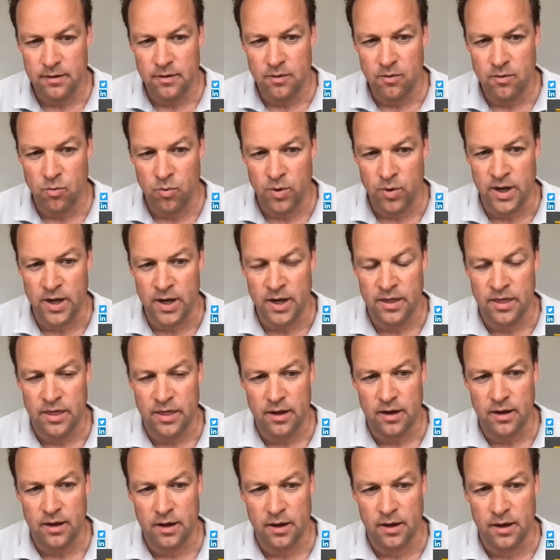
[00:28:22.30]
with
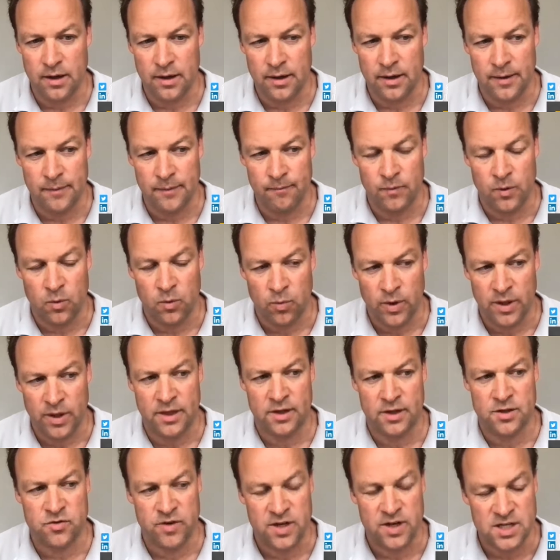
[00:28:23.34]

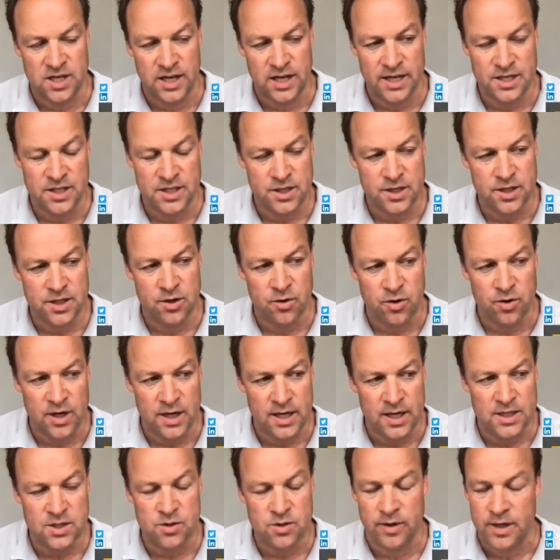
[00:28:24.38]
translation, you
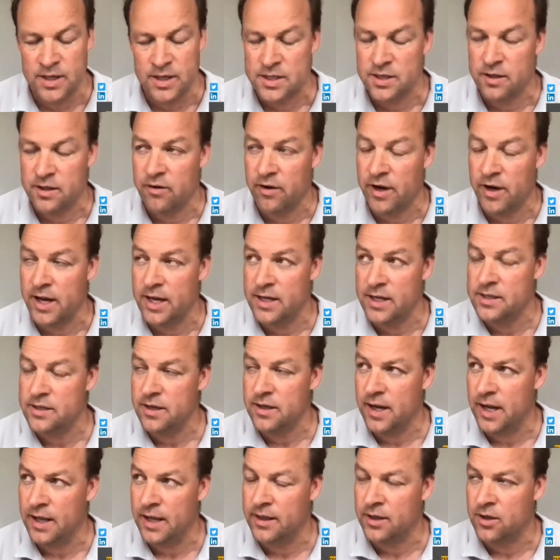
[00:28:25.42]
need to integrate
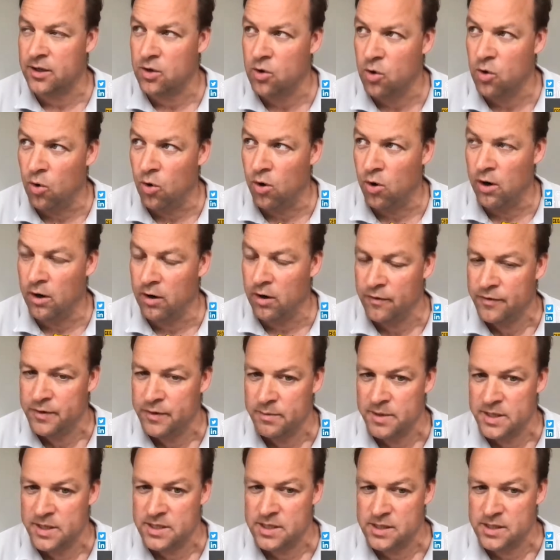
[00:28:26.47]
at the core of the
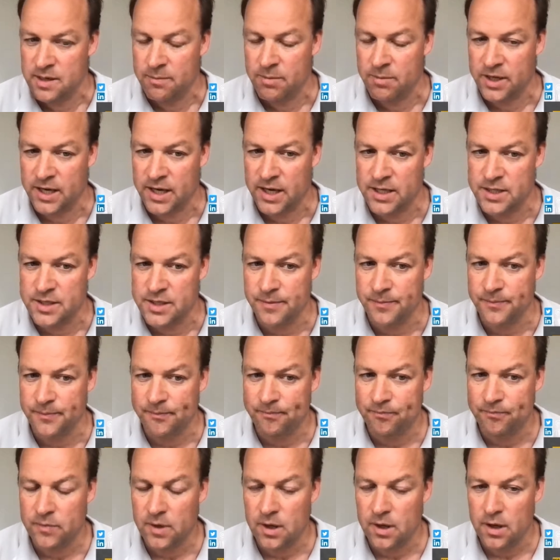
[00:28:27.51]
business application.
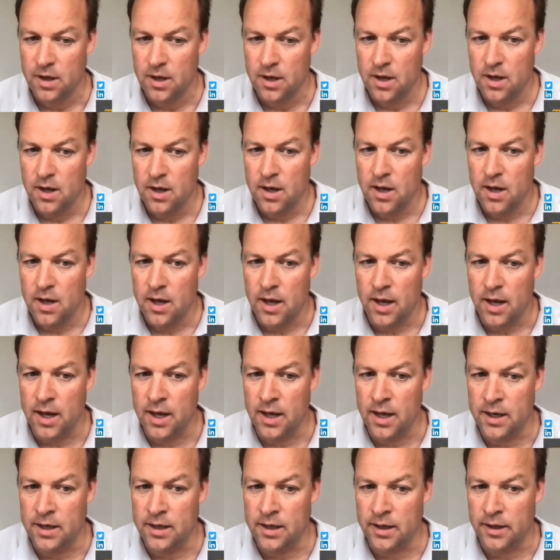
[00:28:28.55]

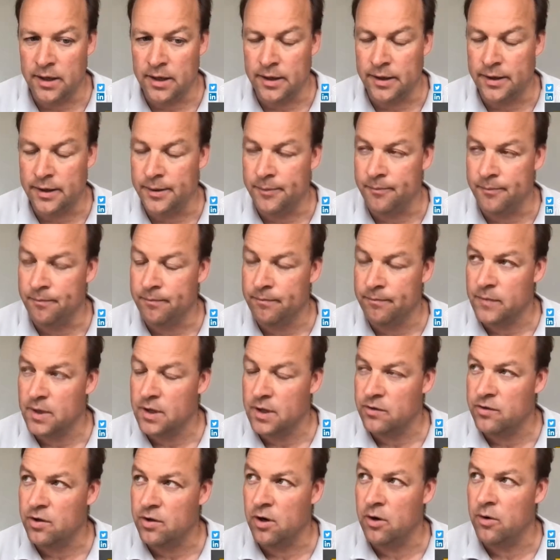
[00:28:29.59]
And
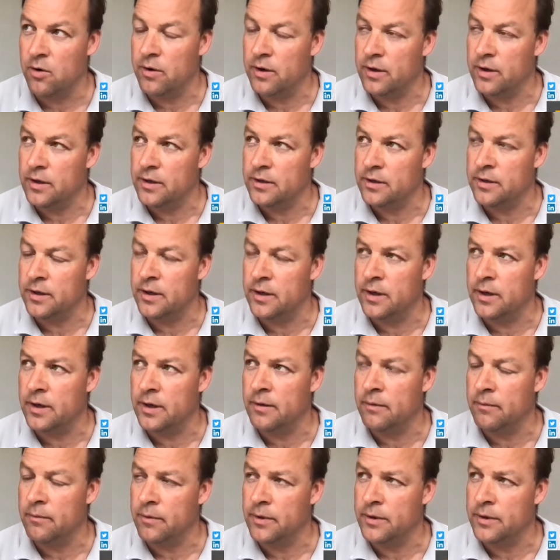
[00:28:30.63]
so
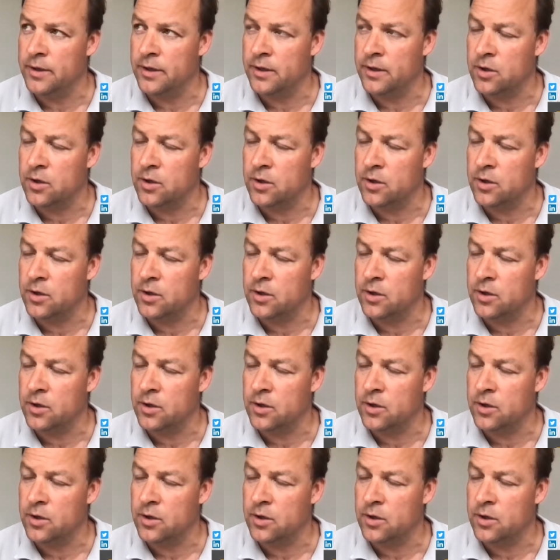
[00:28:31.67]
the